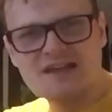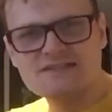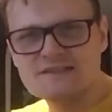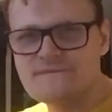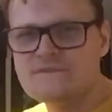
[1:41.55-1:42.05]

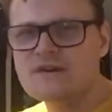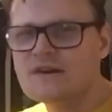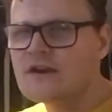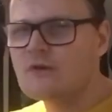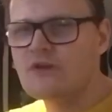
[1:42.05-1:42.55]
so
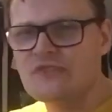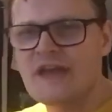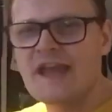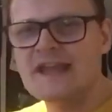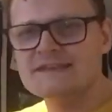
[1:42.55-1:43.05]
fuck what
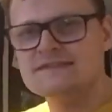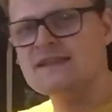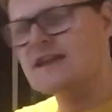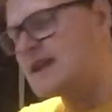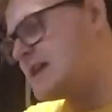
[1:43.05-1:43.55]
they
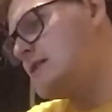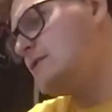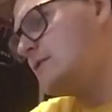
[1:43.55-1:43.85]
say.